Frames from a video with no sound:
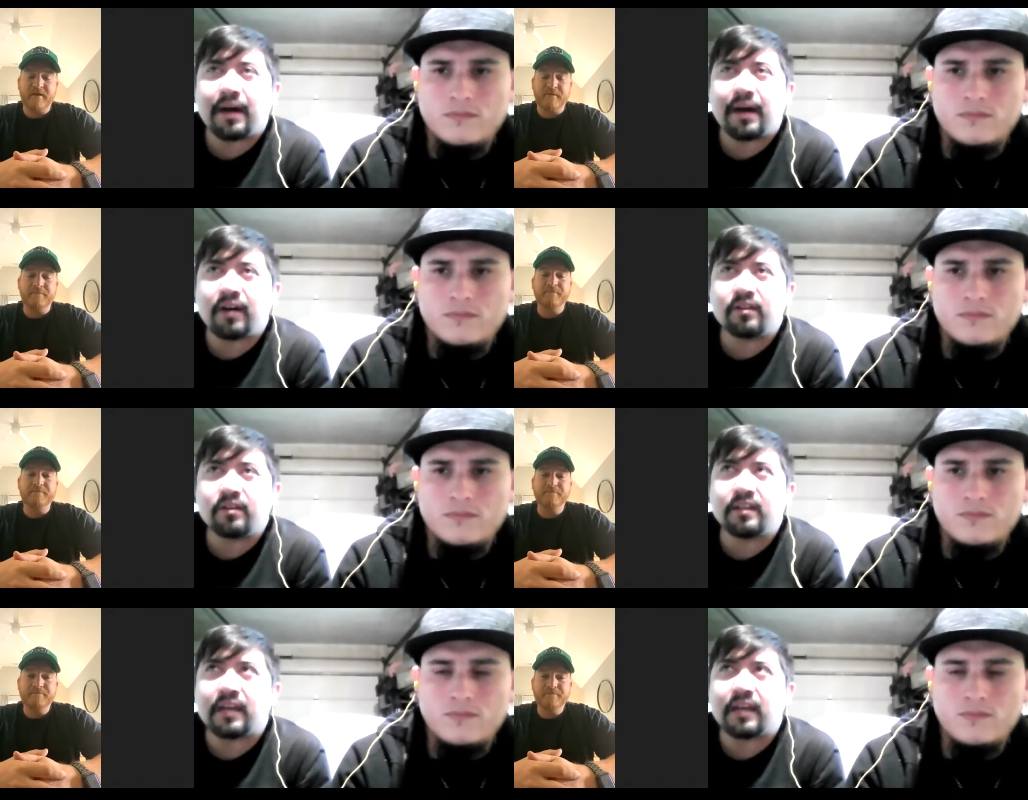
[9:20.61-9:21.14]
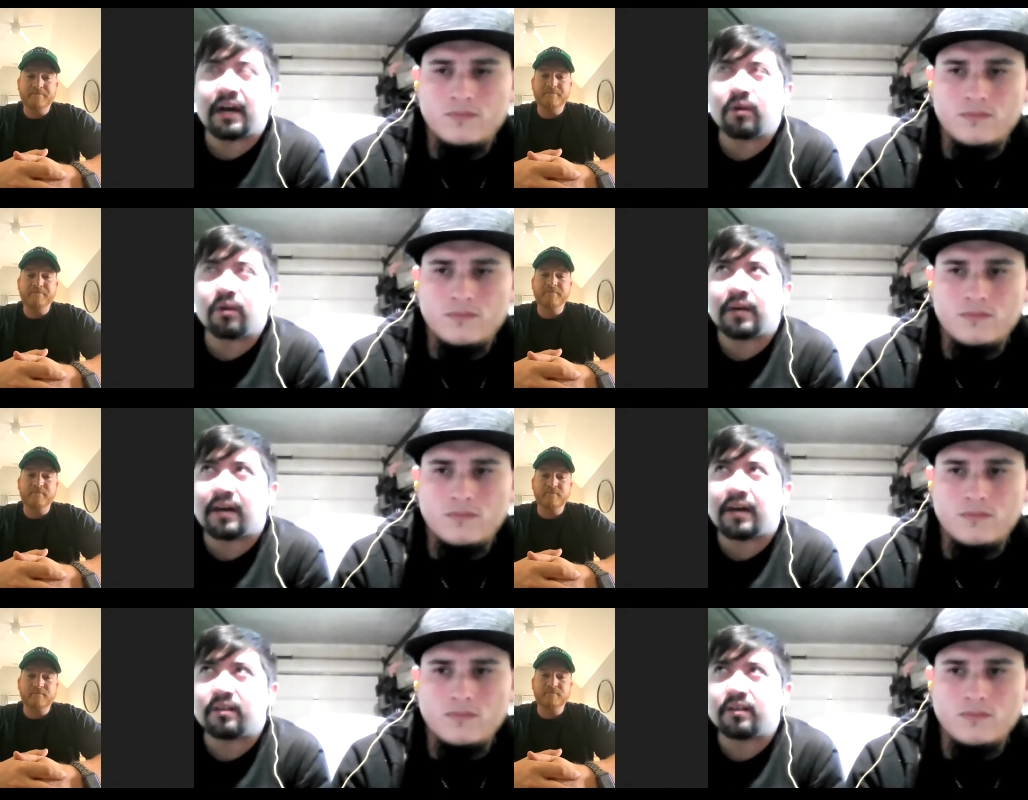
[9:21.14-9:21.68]
Speaker 1: how did how
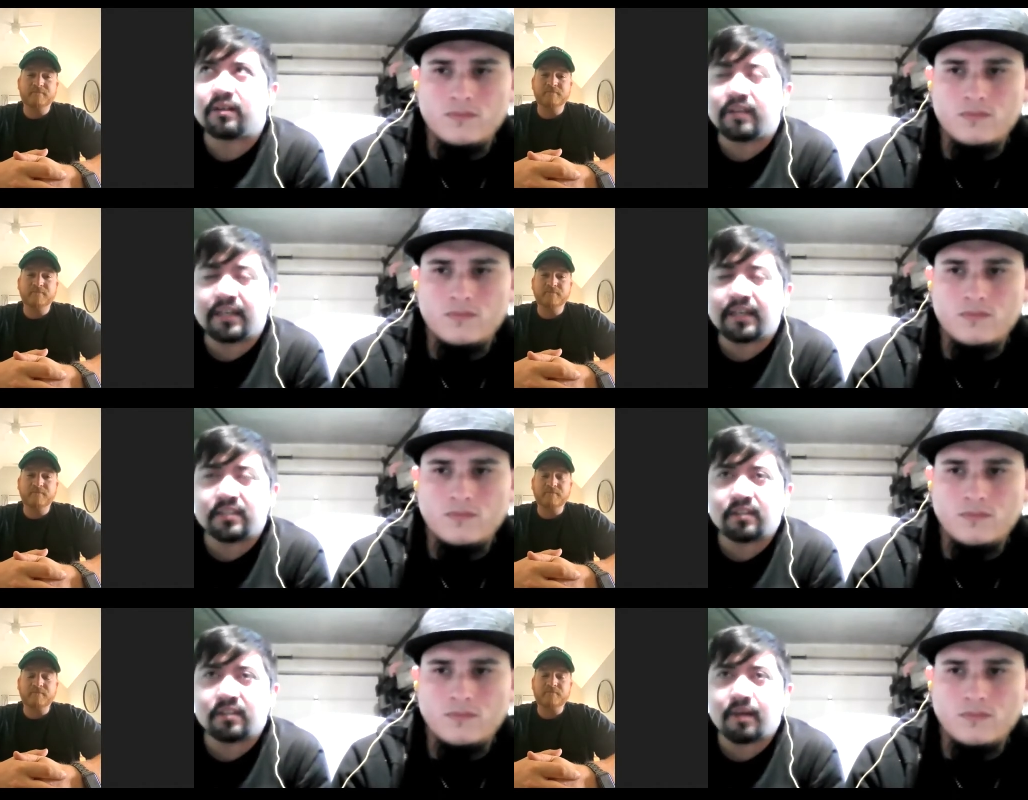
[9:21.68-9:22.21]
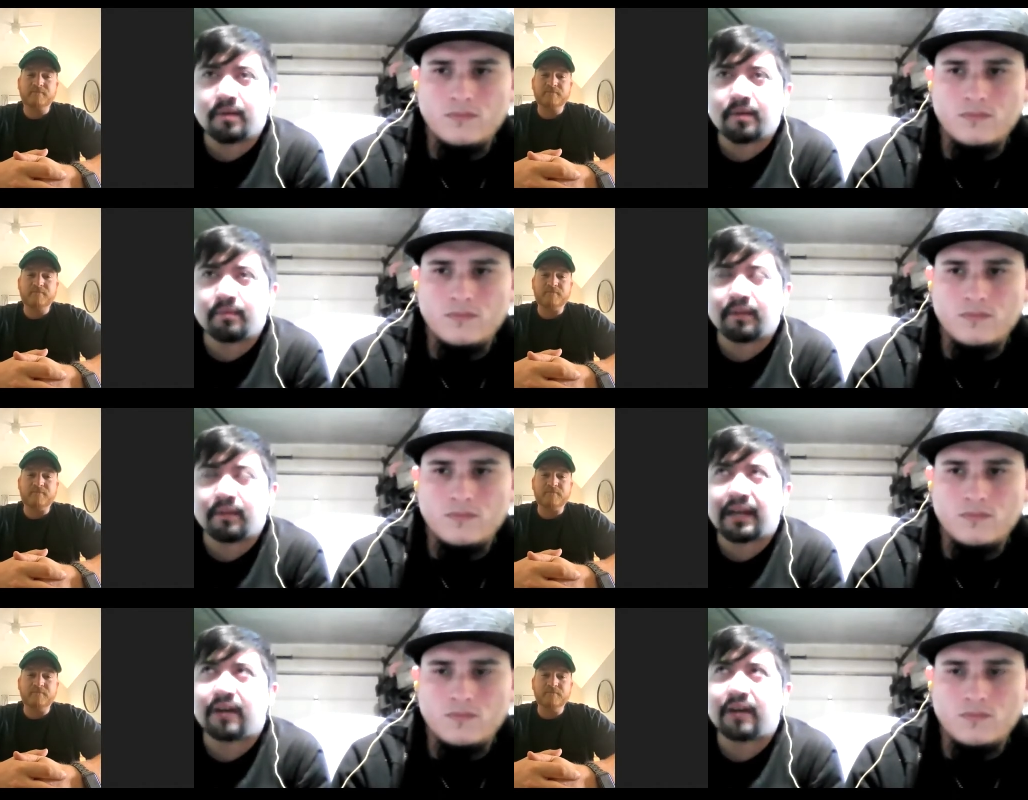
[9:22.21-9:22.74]
how did you guys come up
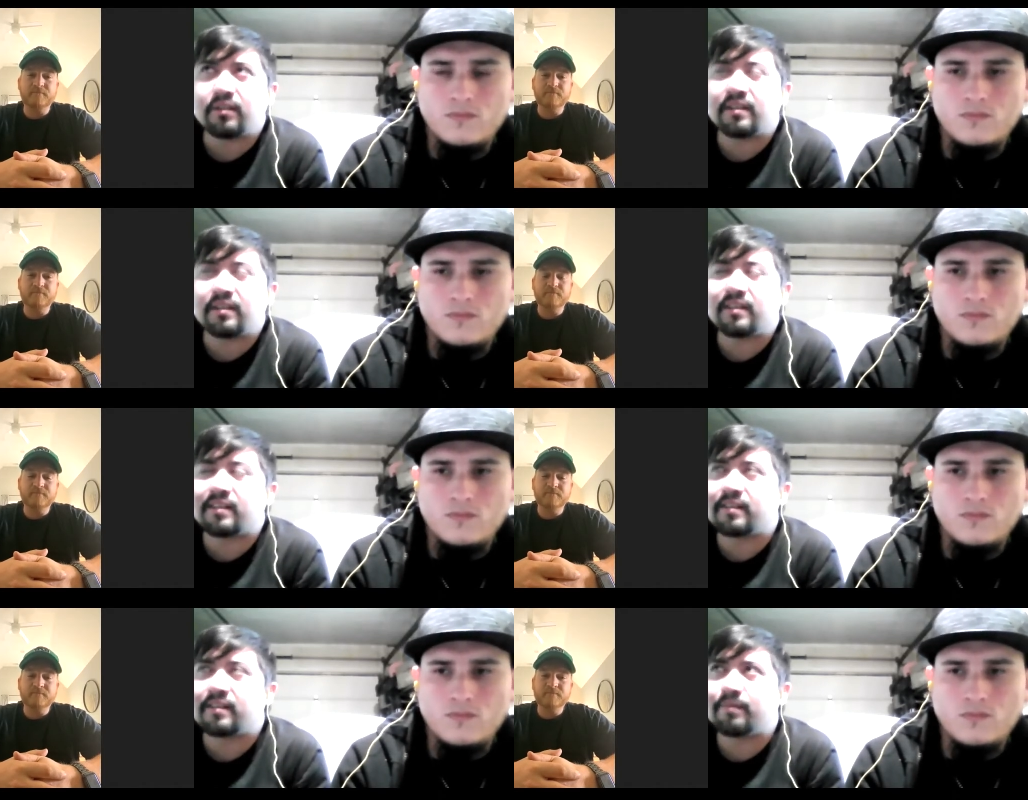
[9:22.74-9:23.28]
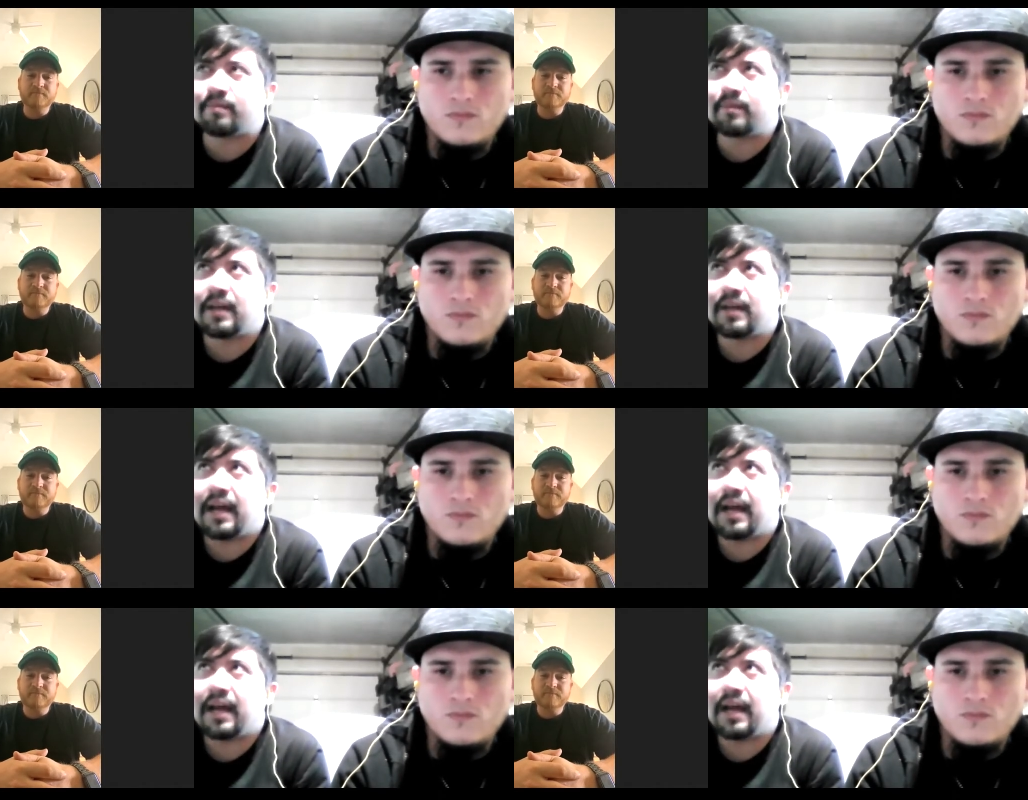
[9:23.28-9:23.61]
how did um